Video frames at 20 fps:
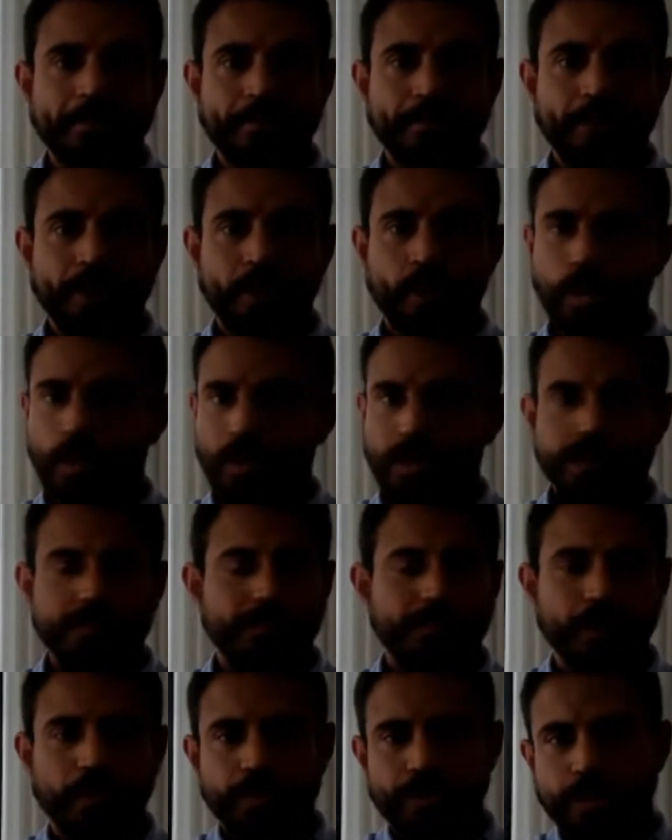Or
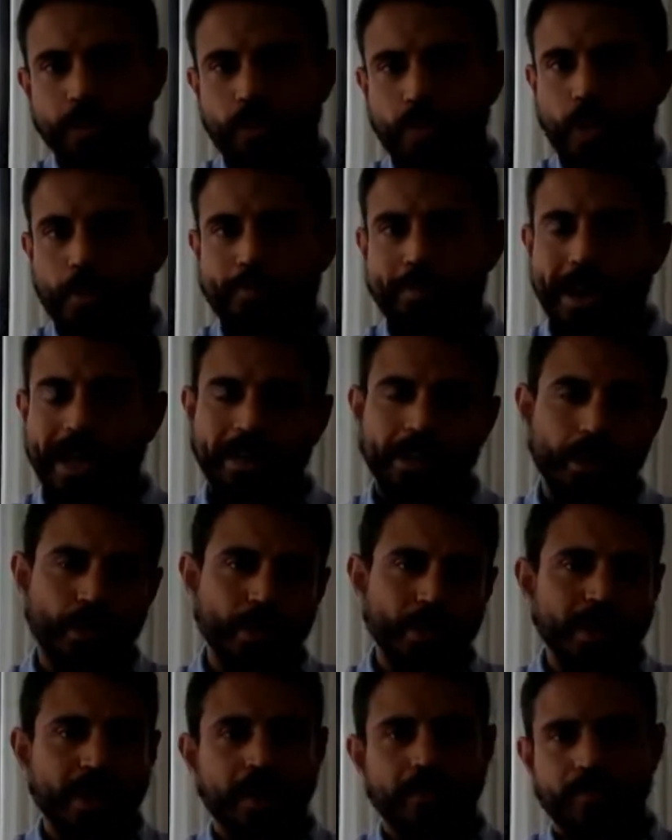the Whoop Band, the
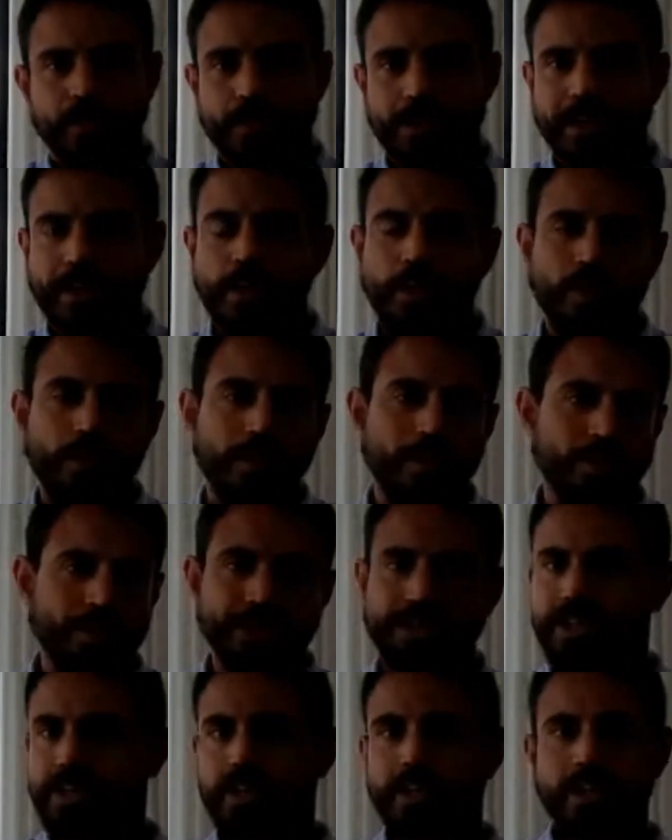recovery
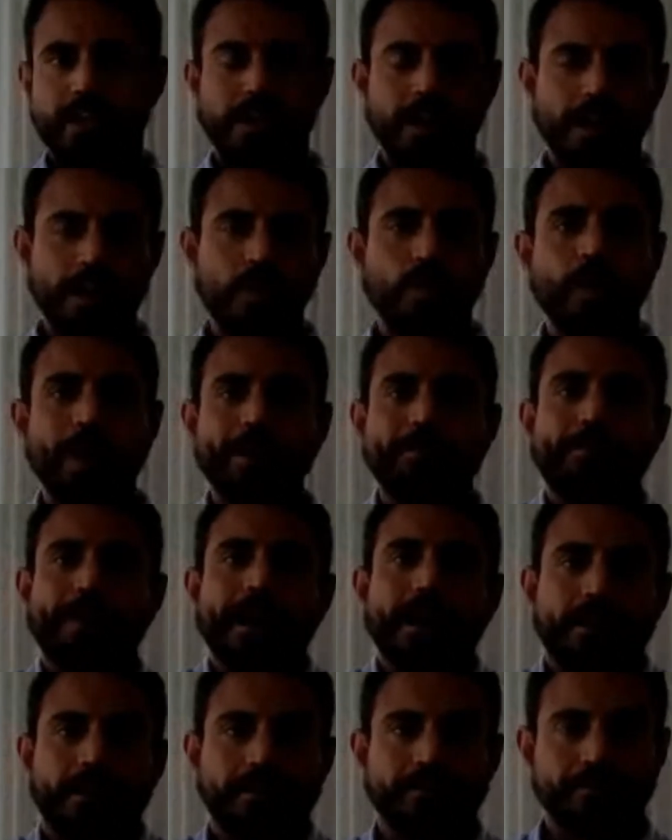cohorts are way
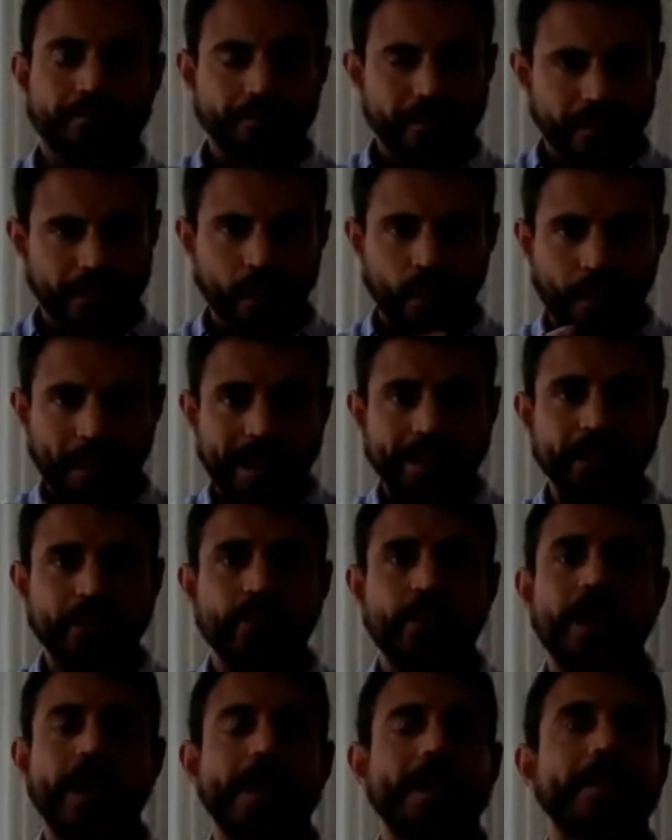better. Go ahead and
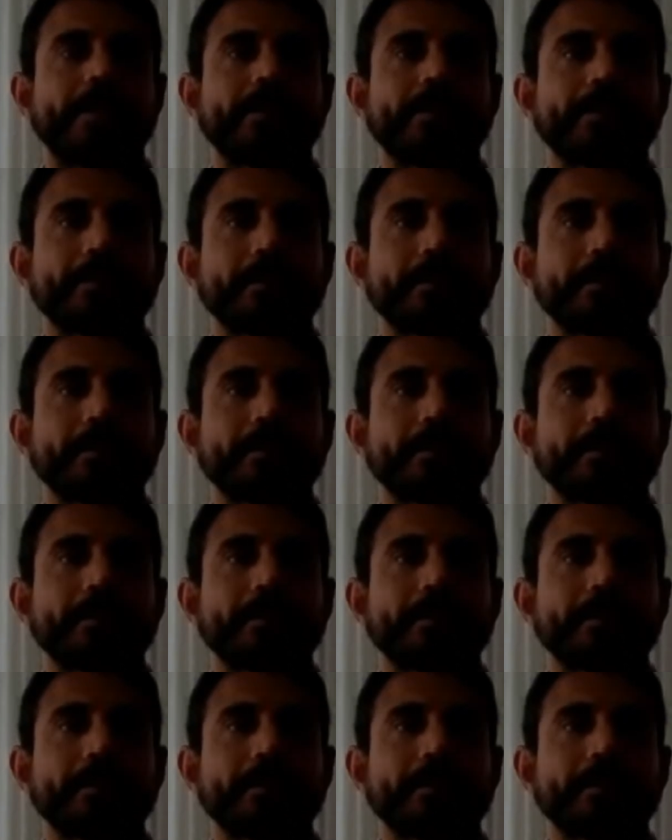try it.